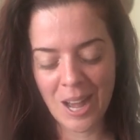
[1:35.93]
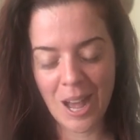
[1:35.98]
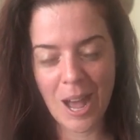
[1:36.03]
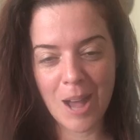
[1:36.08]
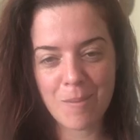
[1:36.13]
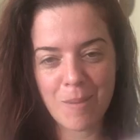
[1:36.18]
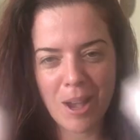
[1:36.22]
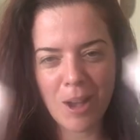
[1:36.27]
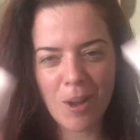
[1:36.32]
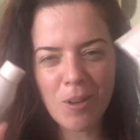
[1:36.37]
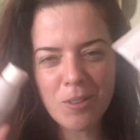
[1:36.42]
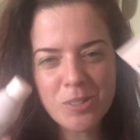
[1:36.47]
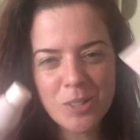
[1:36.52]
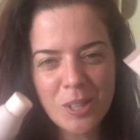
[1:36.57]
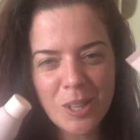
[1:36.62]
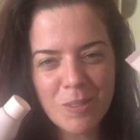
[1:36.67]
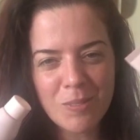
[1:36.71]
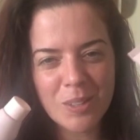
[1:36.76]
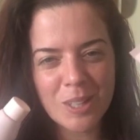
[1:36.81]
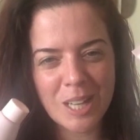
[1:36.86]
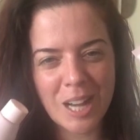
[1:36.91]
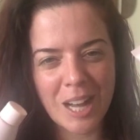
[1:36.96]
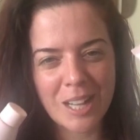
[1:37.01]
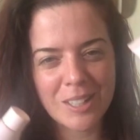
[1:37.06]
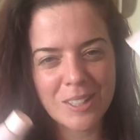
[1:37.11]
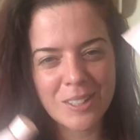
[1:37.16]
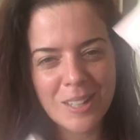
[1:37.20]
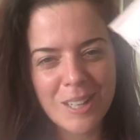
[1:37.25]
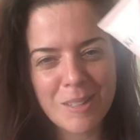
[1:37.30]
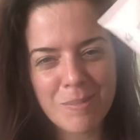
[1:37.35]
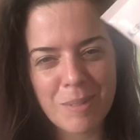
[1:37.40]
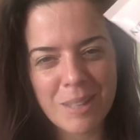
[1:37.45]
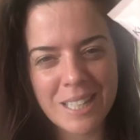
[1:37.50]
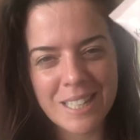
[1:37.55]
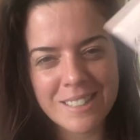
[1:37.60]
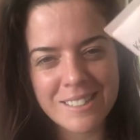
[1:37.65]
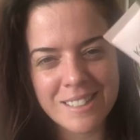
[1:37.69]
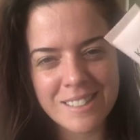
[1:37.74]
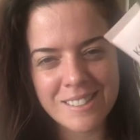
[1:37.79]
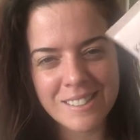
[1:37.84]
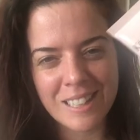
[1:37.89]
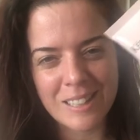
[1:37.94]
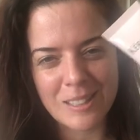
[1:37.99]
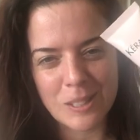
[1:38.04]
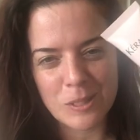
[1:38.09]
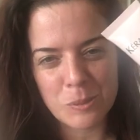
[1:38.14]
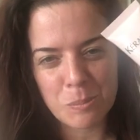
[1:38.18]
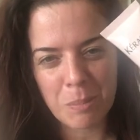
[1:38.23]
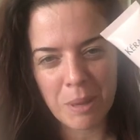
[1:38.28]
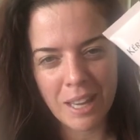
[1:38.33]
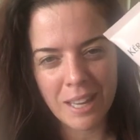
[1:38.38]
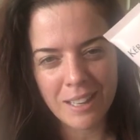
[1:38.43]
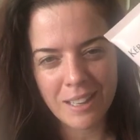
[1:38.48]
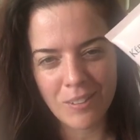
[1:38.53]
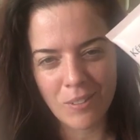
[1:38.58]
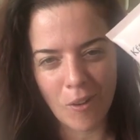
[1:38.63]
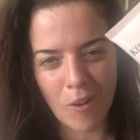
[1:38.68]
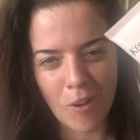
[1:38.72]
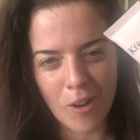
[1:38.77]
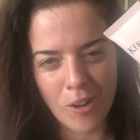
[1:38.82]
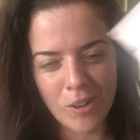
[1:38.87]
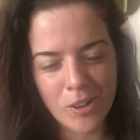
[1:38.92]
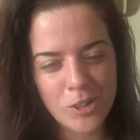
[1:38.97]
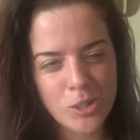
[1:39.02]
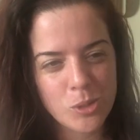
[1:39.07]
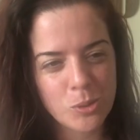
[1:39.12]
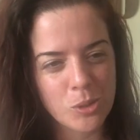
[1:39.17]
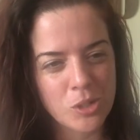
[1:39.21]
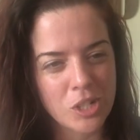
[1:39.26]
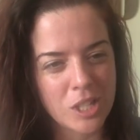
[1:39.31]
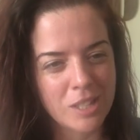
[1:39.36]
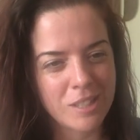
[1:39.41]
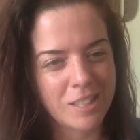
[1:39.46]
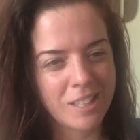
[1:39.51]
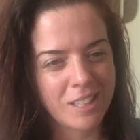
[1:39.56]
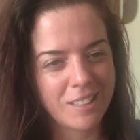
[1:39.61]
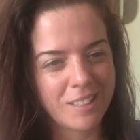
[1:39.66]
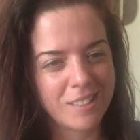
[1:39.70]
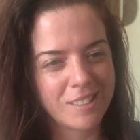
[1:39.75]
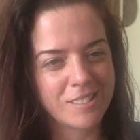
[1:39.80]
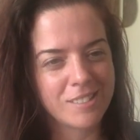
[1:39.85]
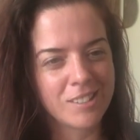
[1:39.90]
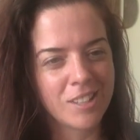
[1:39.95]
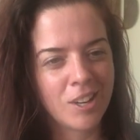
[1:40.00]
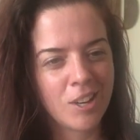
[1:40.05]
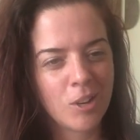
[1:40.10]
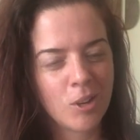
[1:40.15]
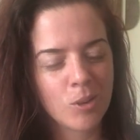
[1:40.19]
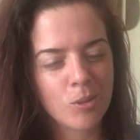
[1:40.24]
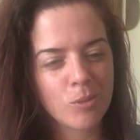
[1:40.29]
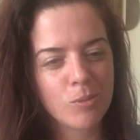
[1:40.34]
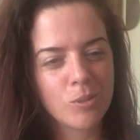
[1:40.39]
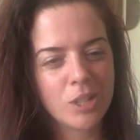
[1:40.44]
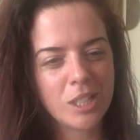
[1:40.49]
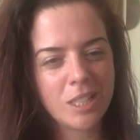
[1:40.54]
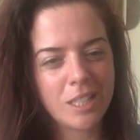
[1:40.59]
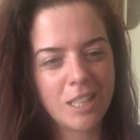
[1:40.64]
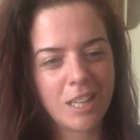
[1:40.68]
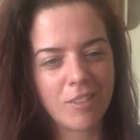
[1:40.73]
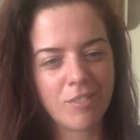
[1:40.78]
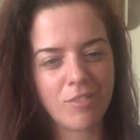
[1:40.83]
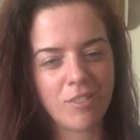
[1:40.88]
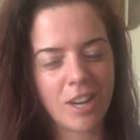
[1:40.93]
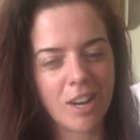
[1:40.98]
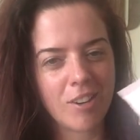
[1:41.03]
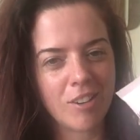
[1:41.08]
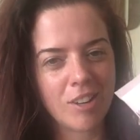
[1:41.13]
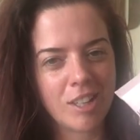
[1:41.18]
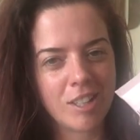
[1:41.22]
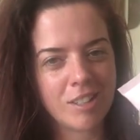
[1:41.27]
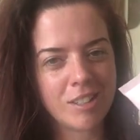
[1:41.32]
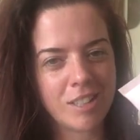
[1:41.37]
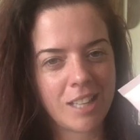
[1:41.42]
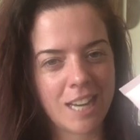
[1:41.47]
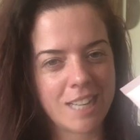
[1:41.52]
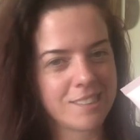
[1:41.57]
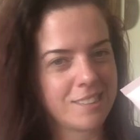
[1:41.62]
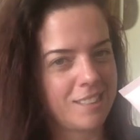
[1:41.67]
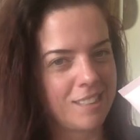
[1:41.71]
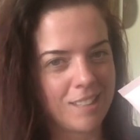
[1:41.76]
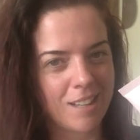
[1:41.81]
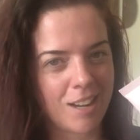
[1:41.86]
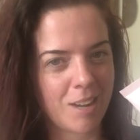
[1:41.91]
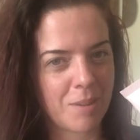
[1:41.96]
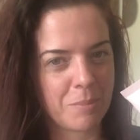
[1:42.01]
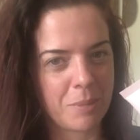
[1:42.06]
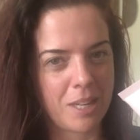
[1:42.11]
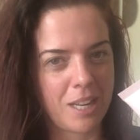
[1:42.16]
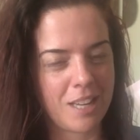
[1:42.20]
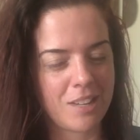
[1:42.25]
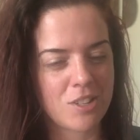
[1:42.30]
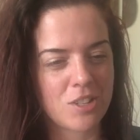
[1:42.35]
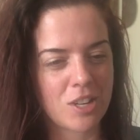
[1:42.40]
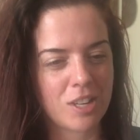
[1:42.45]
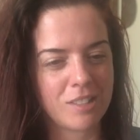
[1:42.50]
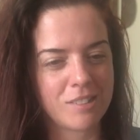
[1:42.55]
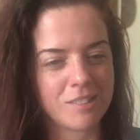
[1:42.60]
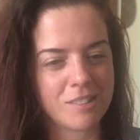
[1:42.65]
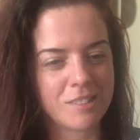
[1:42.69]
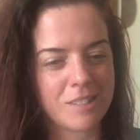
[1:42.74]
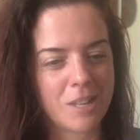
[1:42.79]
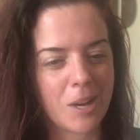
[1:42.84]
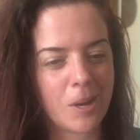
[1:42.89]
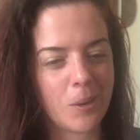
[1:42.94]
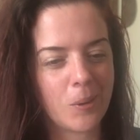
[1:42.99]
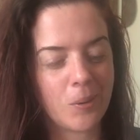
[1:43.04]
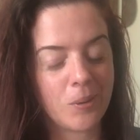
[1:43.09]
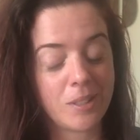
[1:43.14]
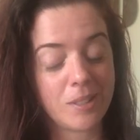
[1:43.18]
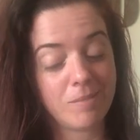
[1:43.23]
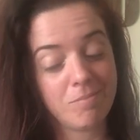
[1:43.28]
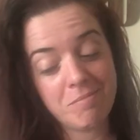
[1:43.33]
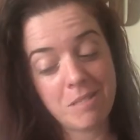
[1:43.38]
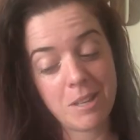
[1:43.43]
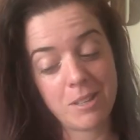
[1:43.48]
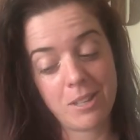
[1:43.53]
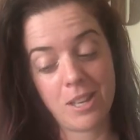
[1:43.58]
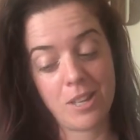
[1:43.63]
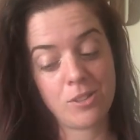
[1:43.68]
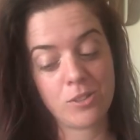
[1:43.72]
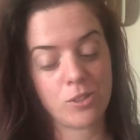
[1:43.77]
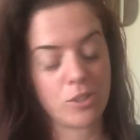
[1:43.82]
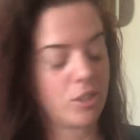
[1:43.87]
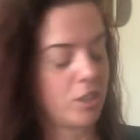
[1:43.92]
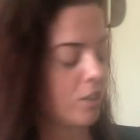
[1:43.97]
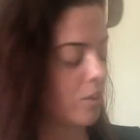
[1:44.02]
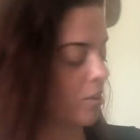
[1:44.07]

I also love the coloring because it's like this pink and orange, which I think is really a very classy combination, so it's really